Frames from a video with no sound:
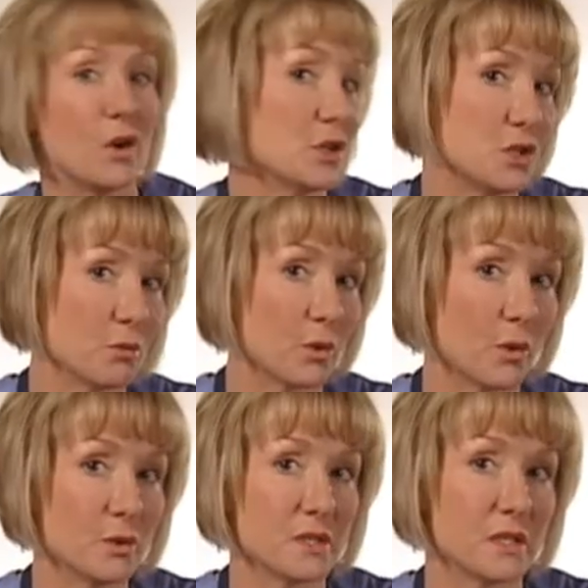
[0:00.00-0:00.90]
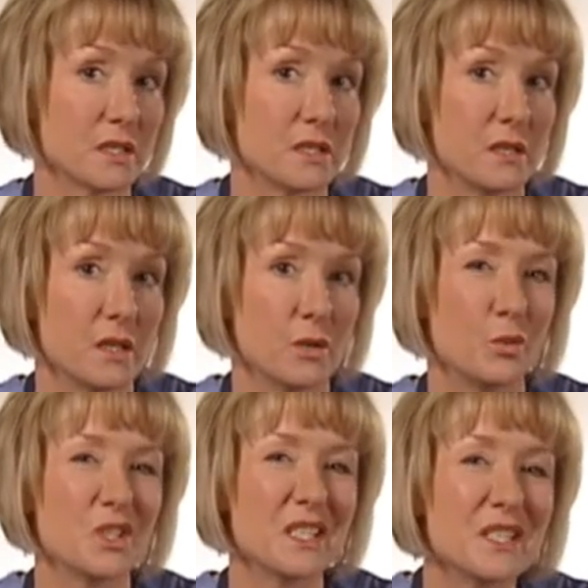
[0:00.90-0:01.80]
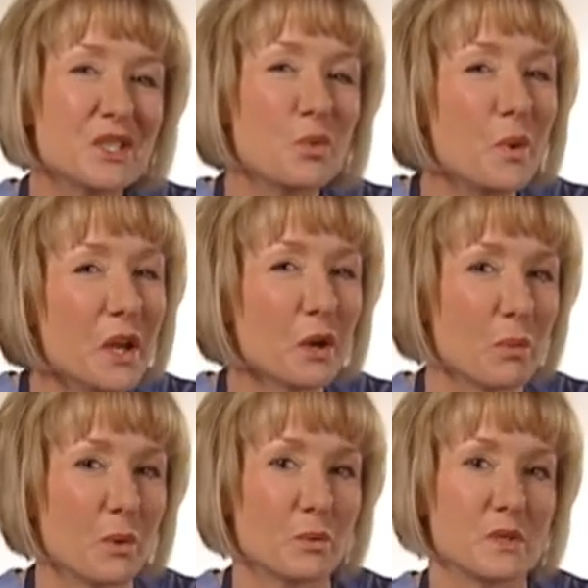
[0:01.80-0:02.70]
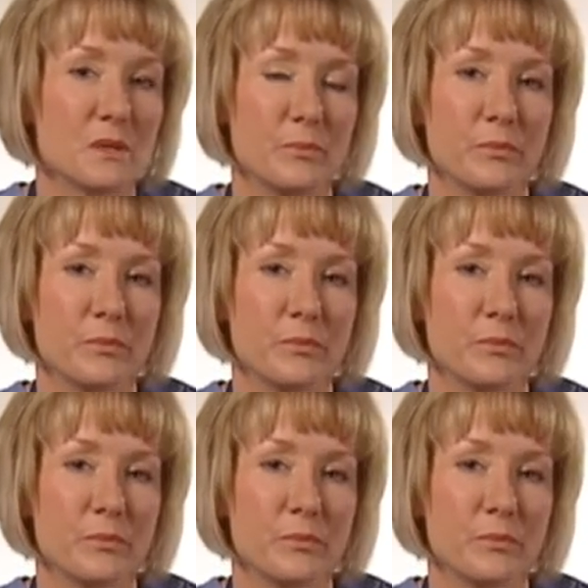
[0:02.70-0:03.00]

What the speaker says: osteoporosis, which leads to weaker bones.